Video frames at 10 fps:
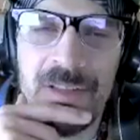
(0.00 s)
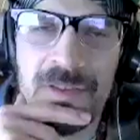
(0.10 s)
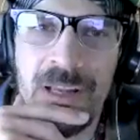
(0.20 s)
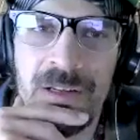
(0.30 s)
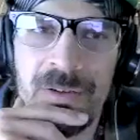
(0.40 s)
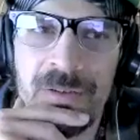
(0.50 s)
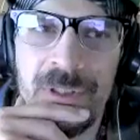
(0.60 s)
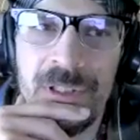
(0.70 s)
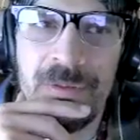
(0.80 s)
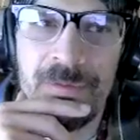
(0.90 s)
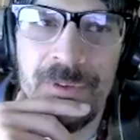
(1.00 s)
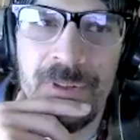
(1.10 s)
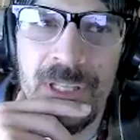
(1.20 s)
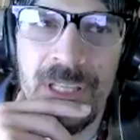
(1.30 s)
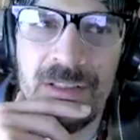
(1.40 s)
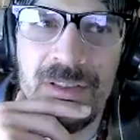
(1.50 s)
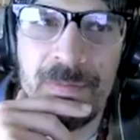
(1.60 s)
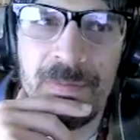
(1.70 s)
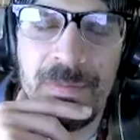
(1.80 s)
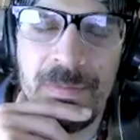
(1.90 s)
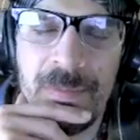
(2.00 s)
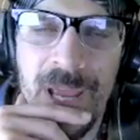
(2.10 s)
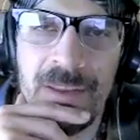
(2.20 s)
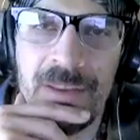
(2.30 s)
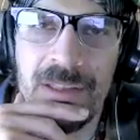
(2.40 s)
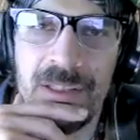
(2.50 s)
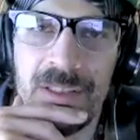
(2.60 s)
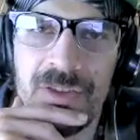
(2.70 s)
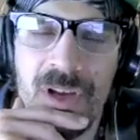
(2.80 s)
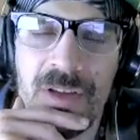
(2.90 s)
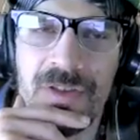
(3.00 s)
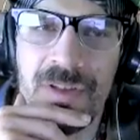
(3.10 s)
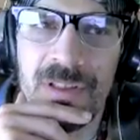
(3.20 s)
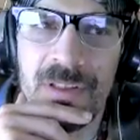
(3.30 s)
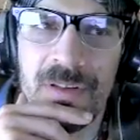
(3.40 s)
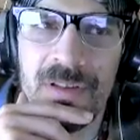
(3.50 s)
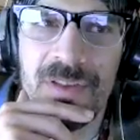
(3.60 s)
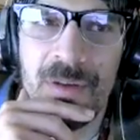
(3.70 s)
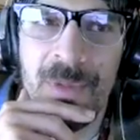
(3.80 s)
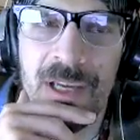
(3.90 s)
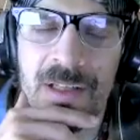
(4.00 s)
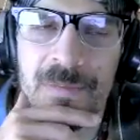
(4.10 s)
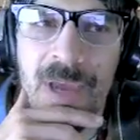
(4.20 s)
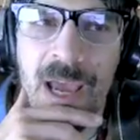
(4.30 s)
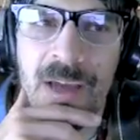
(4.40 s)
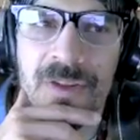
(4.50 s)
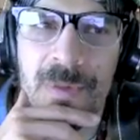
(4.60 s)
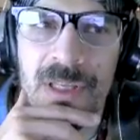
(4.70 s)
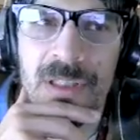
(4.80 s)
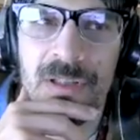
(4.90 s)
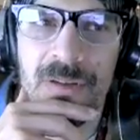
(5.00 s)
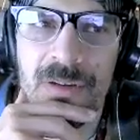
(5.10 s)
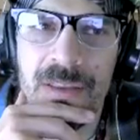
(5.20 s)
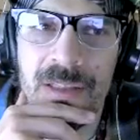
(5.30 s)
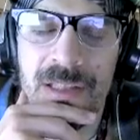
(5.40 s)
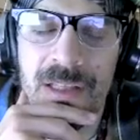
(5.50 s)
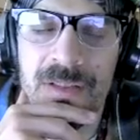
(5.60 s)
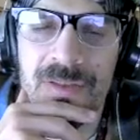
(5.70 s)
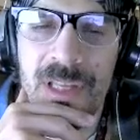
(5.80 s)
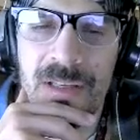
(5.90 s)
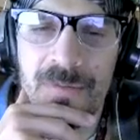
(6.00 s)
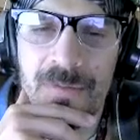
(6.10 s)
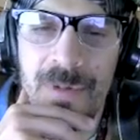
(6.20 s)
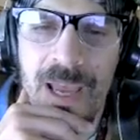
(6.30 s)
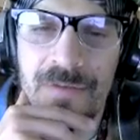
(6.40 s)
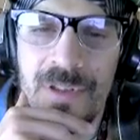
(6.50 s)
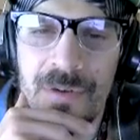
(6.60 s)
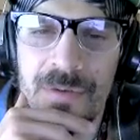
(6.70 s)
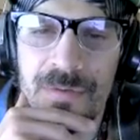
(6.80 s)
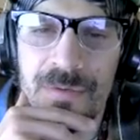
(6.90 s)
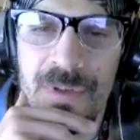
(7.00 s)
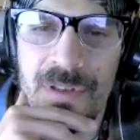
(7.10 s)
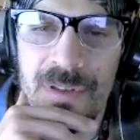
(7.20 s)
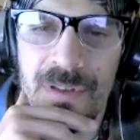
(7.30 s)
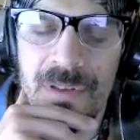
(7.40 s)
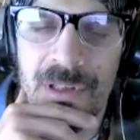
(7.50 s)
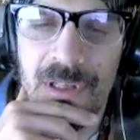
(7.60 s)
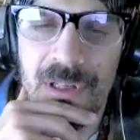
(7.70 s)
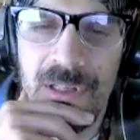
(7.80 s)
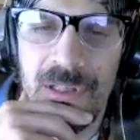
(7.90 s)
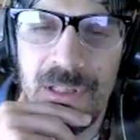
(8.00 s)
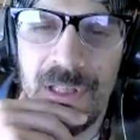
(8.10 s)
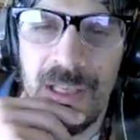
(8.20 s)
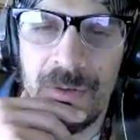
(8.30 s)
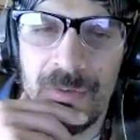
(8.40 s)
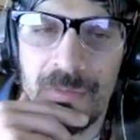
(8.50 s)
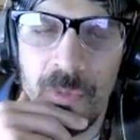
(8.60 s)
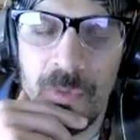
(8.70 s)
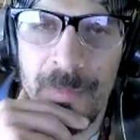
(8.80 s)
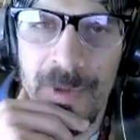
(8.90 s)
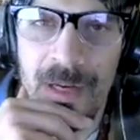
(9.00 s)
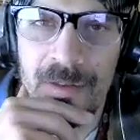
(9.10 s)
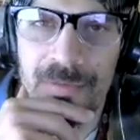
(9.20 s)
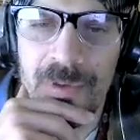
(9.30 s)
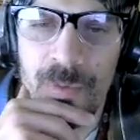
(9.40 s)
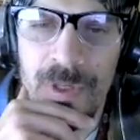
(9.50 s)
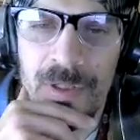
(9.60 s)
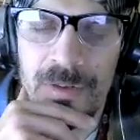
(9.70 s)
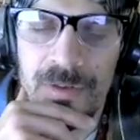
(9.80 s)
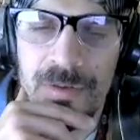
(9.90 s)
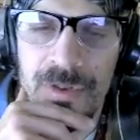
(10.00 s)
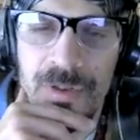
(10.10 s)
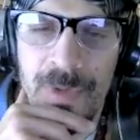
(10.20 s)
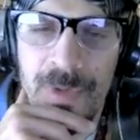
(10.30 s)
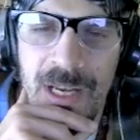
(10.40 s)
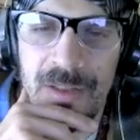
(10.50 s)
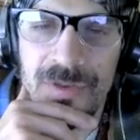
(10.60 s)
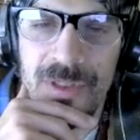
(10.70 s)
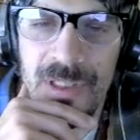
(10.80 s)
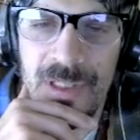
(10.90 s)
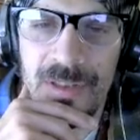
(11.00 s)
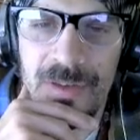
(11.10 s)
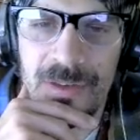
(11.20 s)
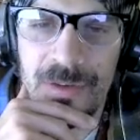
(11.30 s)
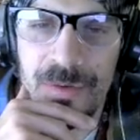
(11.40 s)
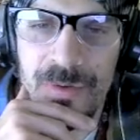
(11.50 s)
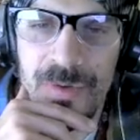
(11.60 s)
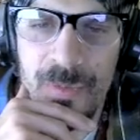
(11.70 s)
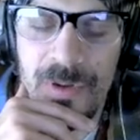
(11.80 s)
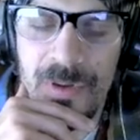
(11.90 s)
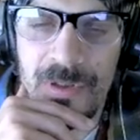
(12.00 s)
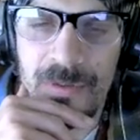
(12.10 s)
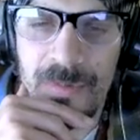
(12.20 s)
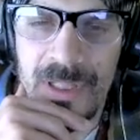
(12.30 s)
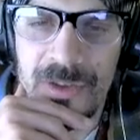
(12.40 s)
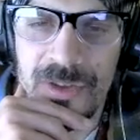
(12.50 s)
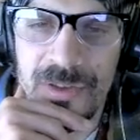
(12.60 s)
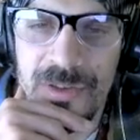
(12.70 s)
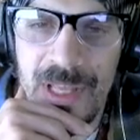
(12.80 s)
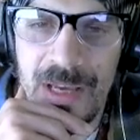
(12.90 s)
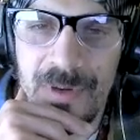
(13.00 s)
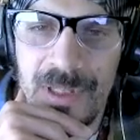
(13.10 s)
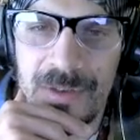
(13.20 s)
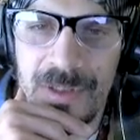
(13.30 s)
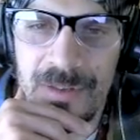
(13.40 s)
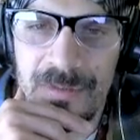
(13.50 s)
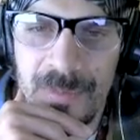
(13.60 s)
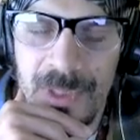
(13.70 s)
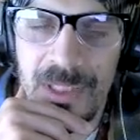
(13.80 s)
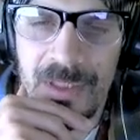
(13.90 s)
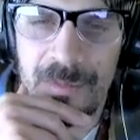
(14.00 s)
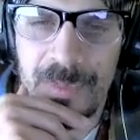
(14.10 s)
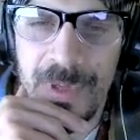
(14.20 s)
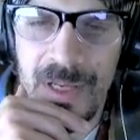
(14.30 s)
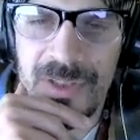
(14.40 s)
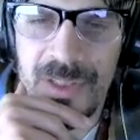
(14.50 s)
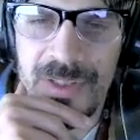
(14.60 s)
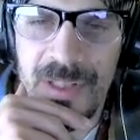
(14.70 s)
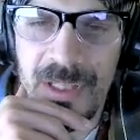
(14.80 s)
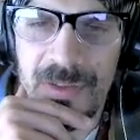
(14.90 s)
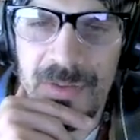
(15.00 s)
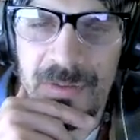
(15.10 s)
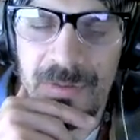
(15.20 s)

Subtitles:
why I don't really feel like it's a bad thing to judge it. You know, I'm not going to bash my ego. I think that it's like we have to go through it. And no matter if you win or lose, you might actually need to lose more than you win, just so that way you can process things